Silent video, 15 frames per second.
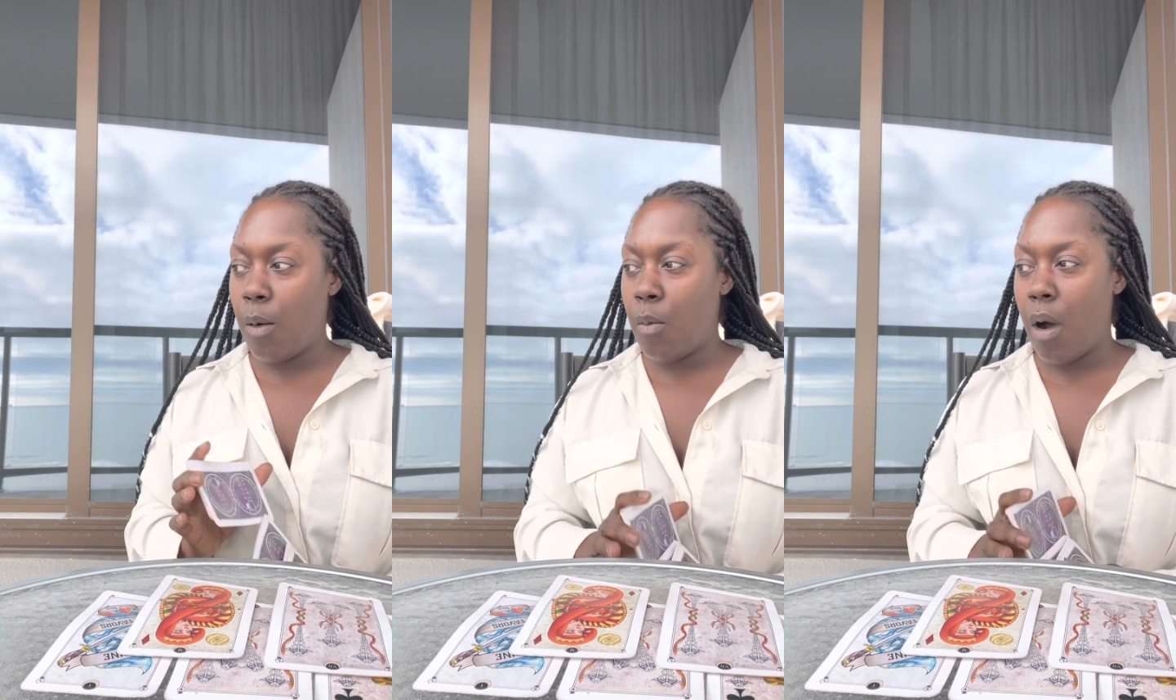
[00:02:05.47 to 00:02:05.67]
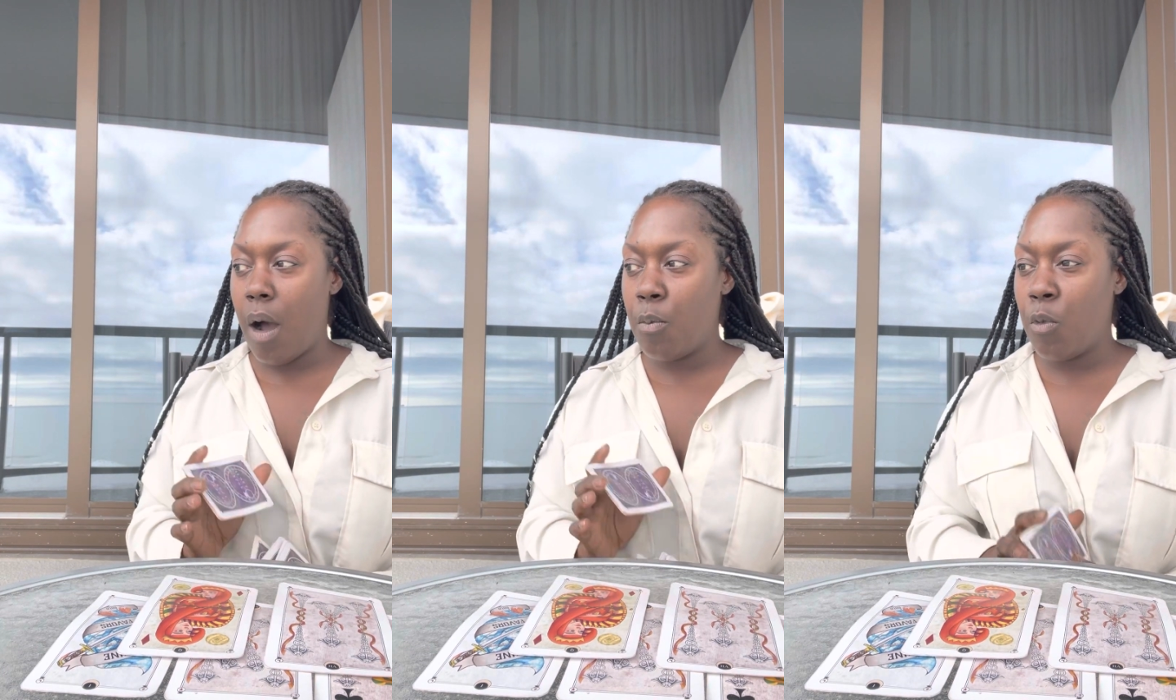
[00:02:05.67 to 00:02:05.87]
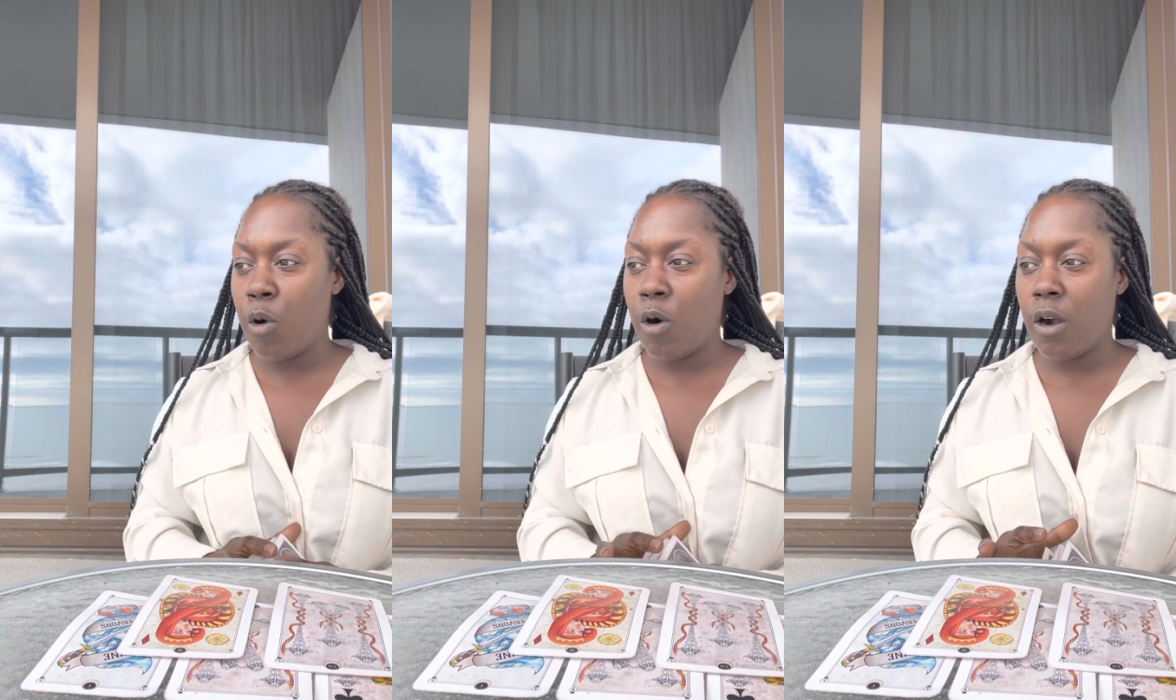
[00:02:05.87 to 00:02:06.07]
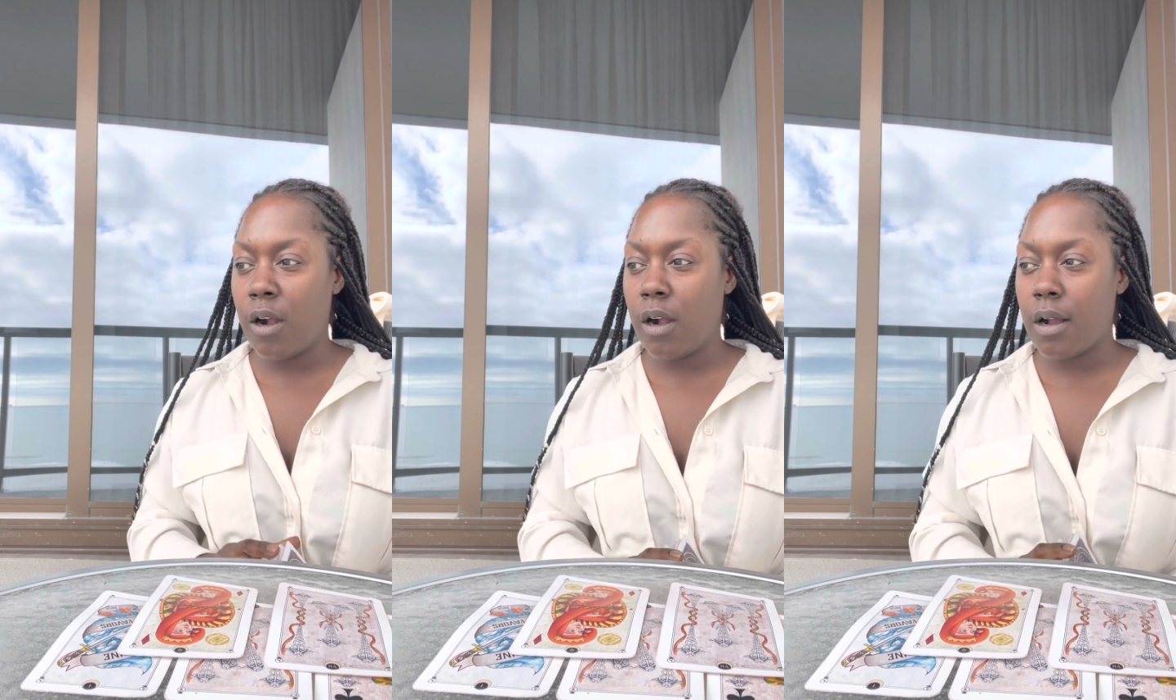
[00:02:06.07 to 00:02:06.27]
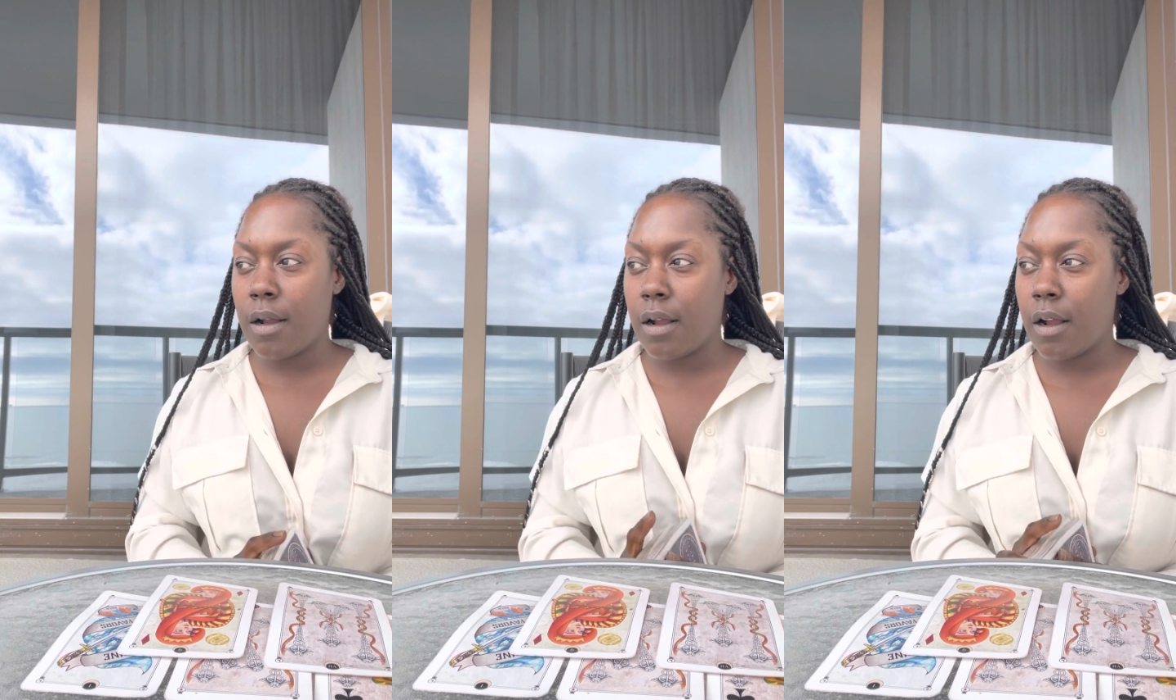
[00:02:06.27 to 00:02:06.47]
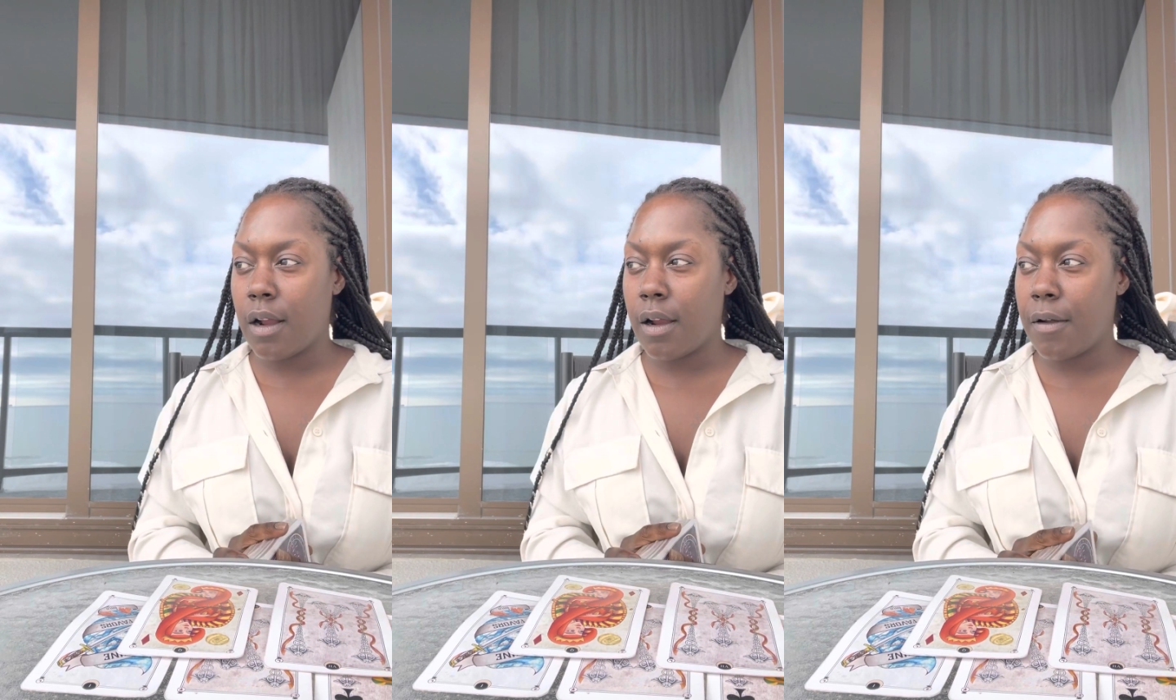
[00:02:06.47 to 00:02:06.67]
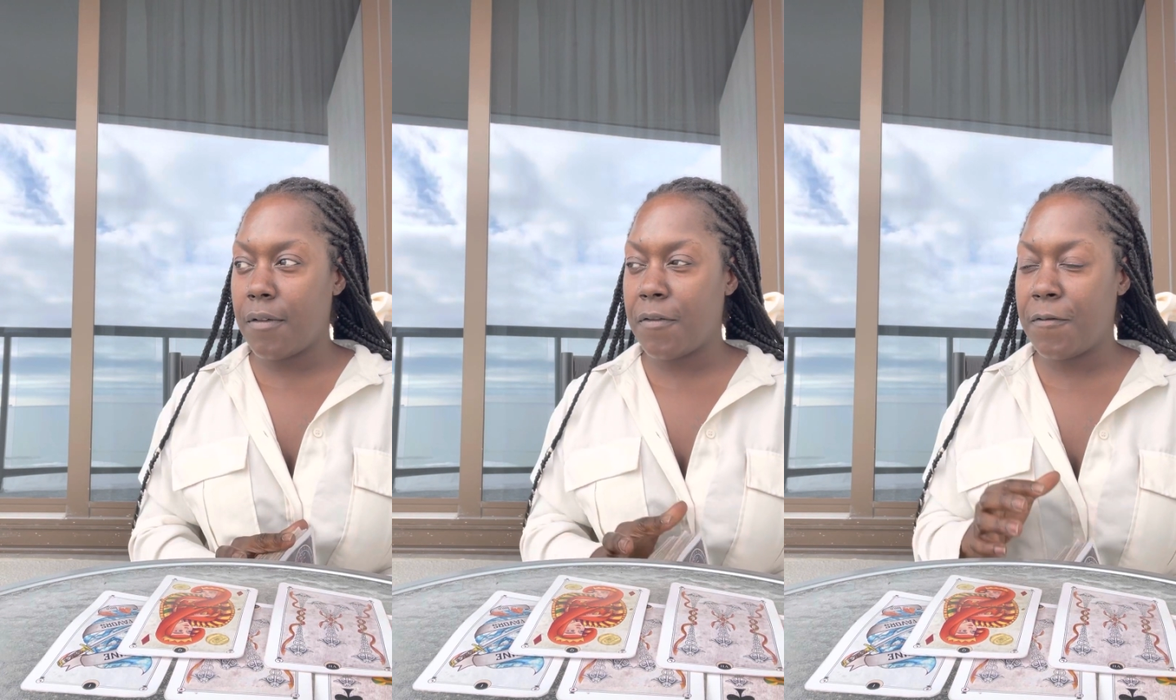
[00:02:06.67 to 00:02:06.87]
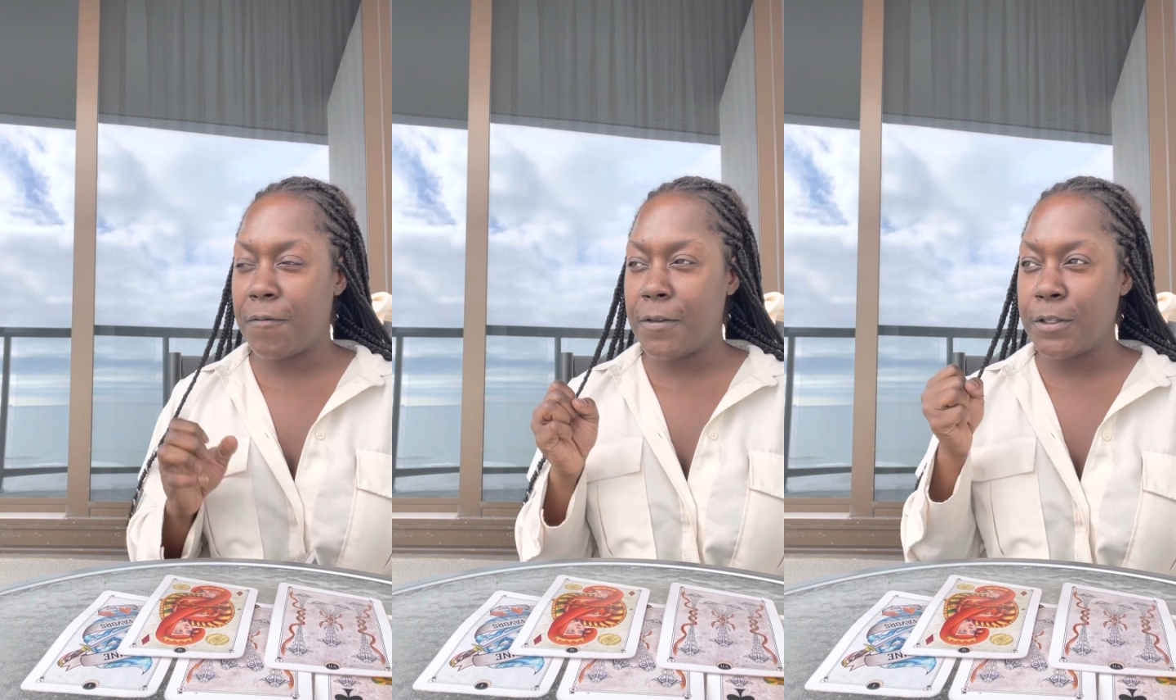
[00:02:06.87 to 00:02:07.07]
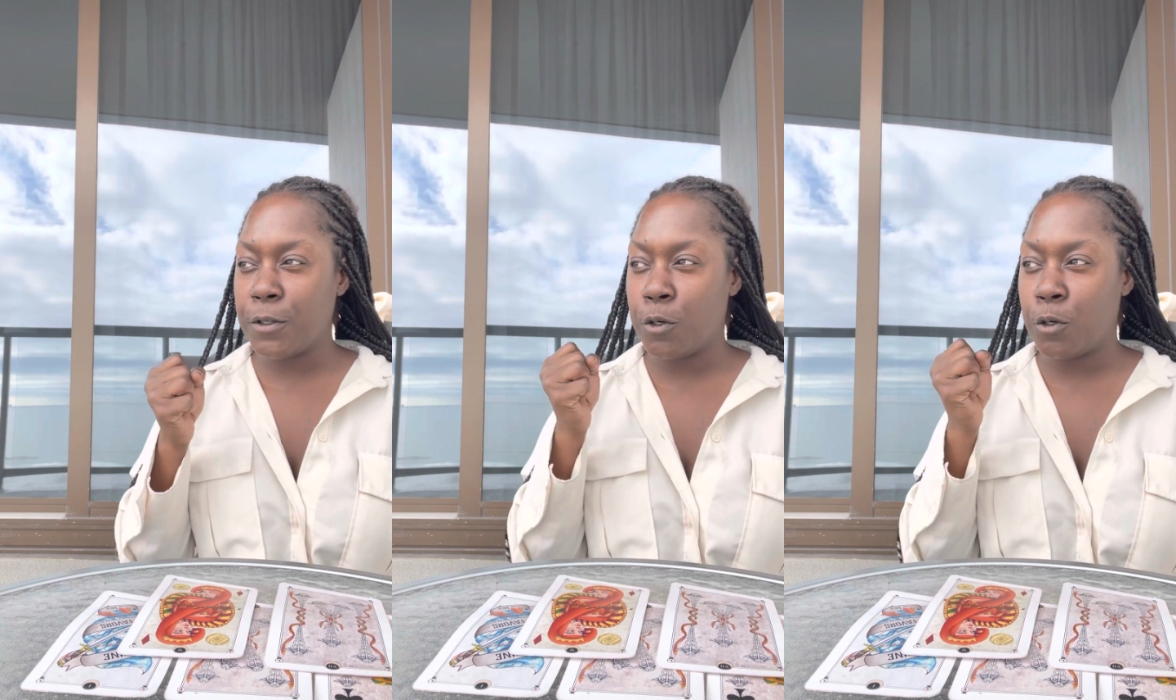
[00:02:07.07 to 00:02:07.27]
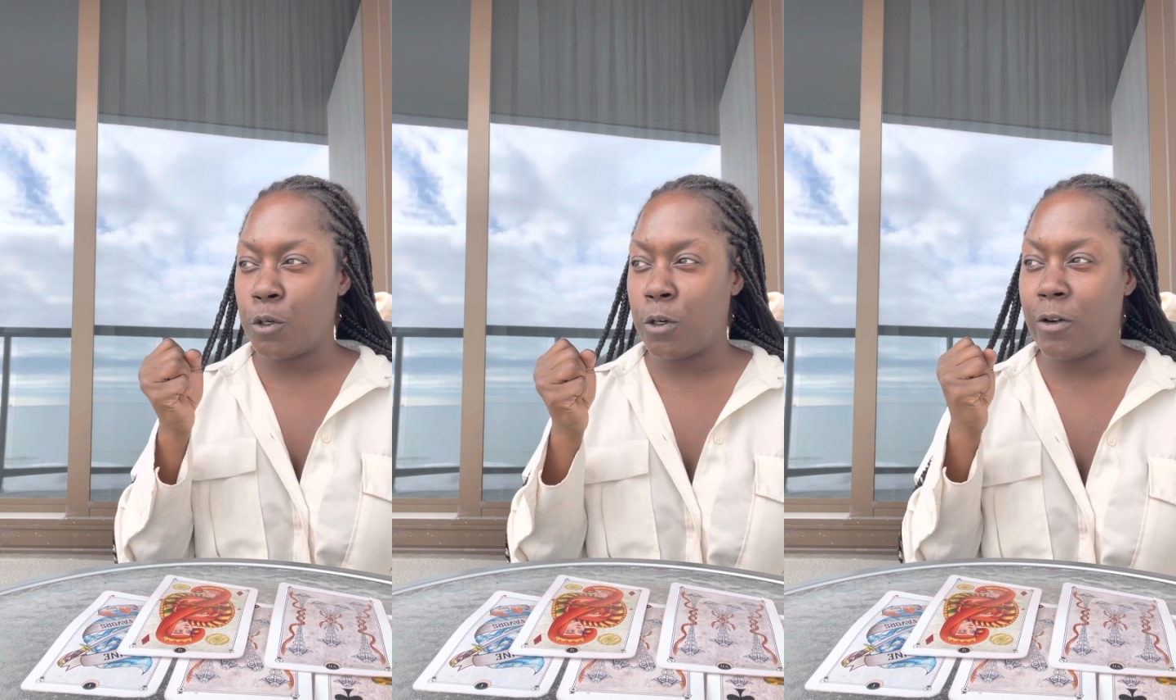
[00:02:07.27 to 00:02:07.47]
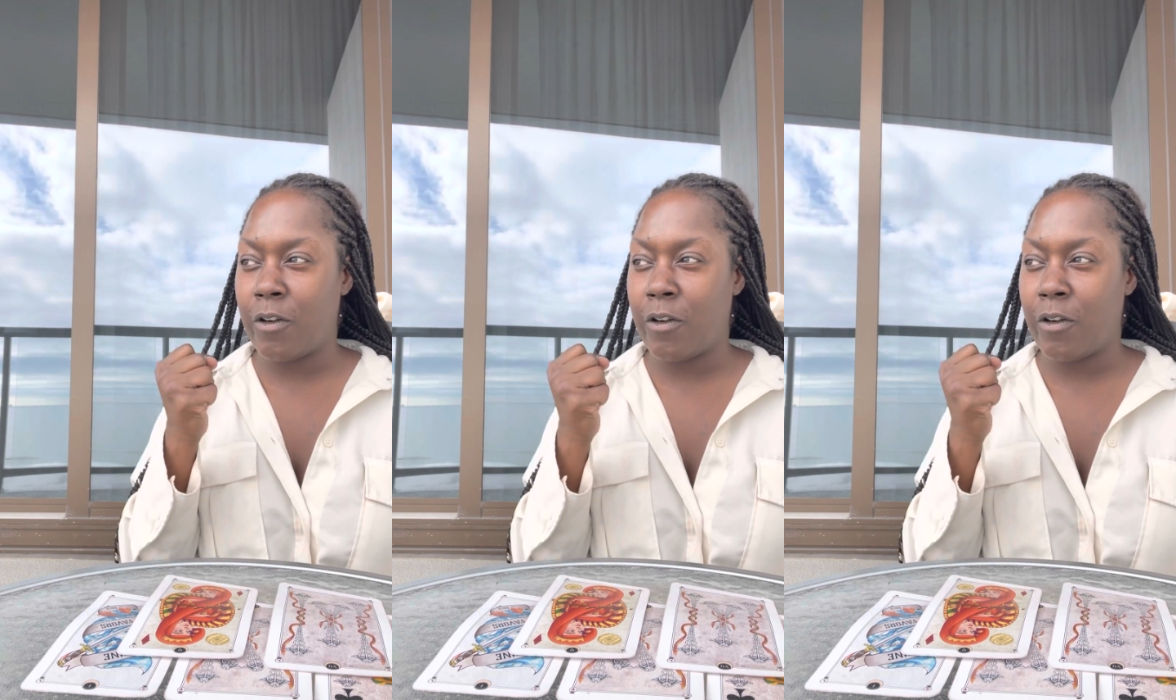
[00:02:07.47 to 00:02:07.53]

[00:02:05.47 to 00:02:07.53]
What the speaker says: a more physical